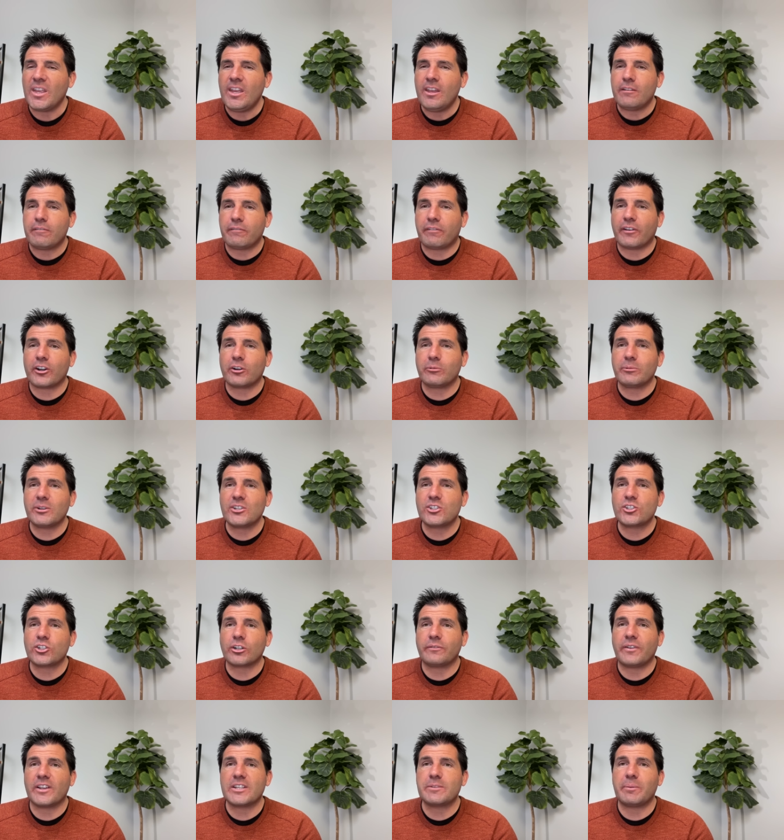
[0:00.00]
Federal
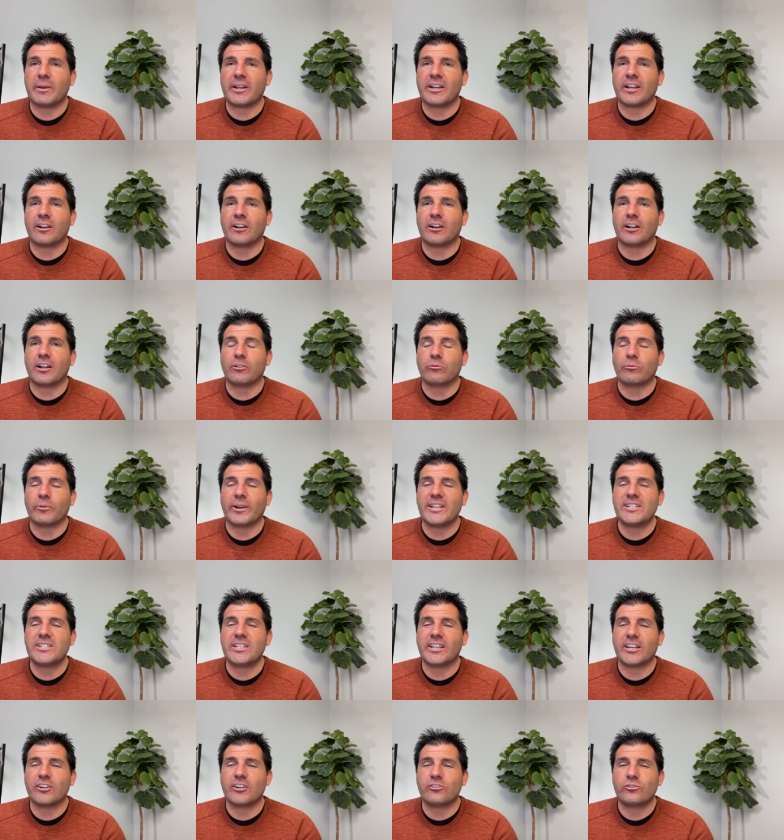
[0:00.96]
Reserve has been uh,
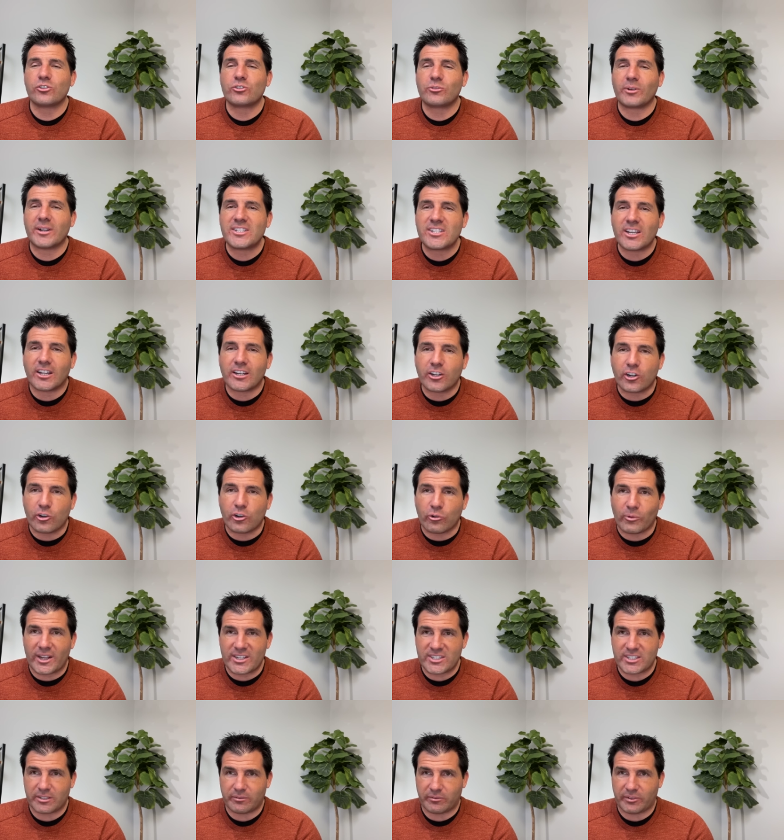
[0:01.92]
raising interest rates
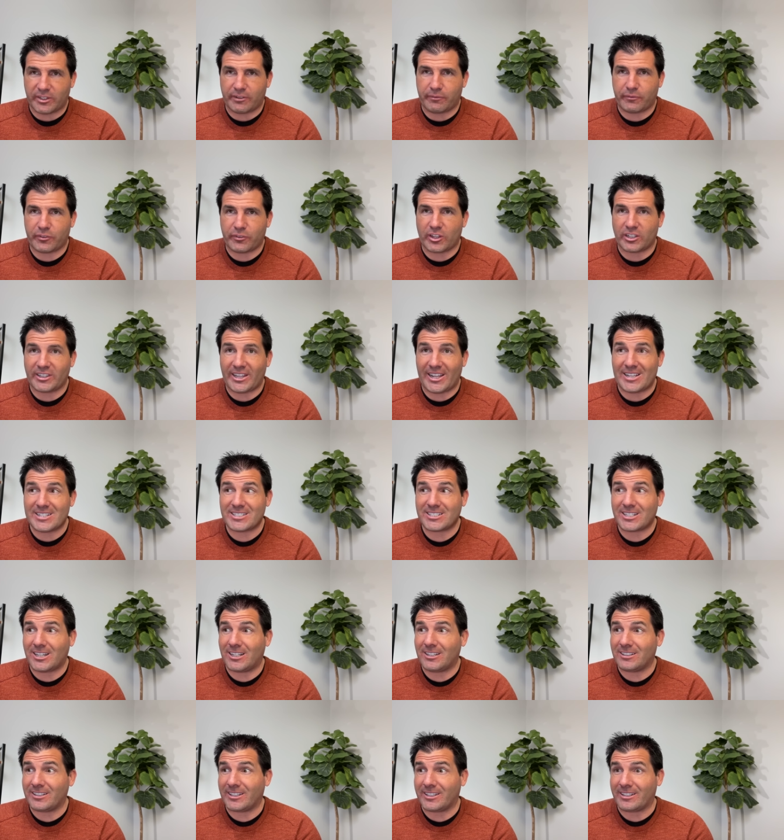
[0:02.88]
aggressively for the last,
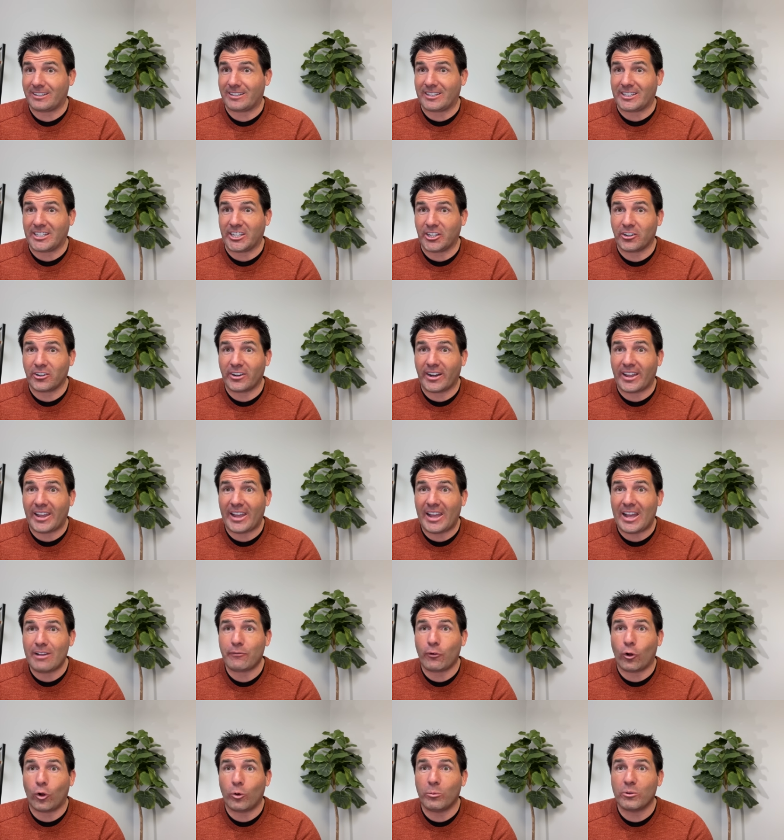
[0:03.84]
call it, year and a
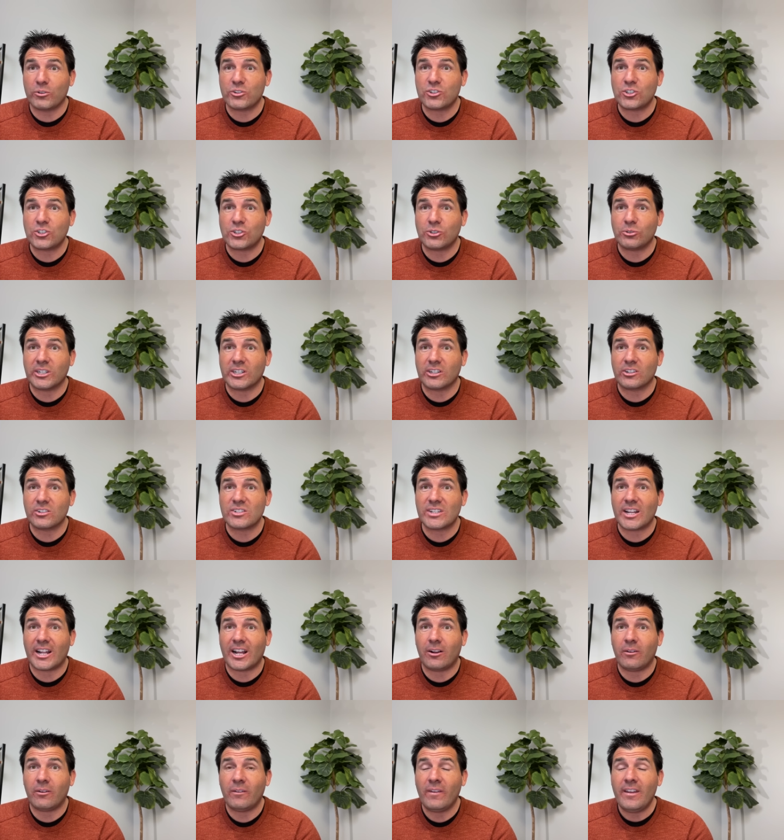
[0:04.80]
half, almost two years
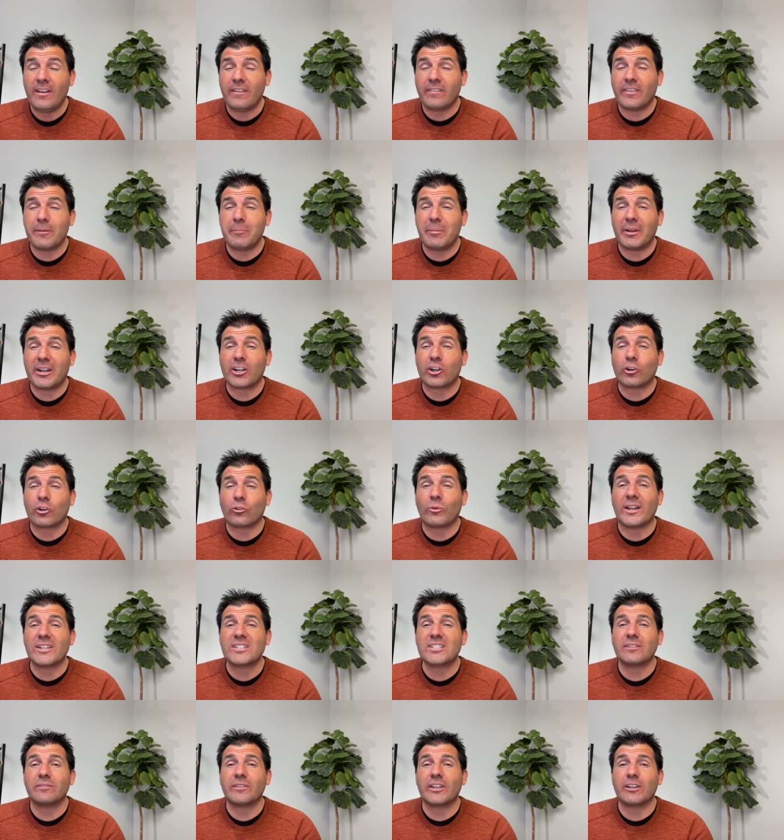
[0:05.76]
now. They've been
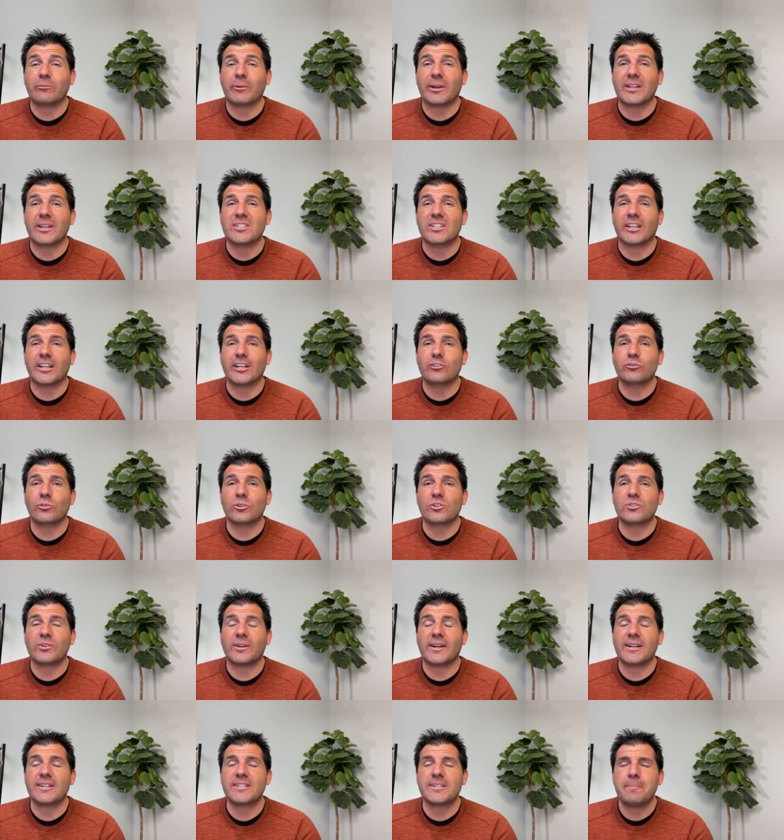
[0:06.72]
aggressively raising interest
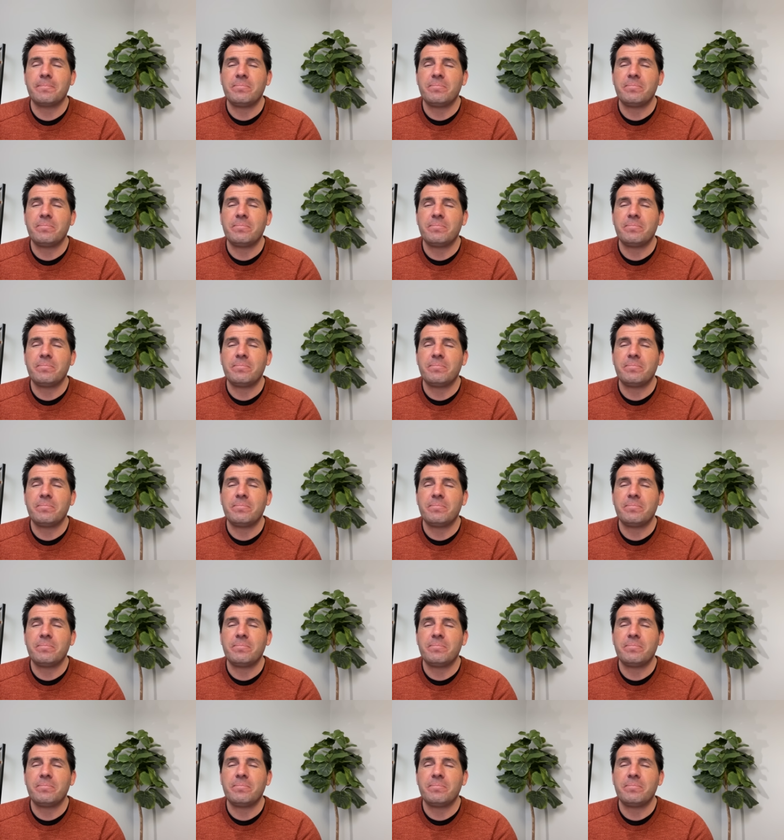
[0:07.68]
rates.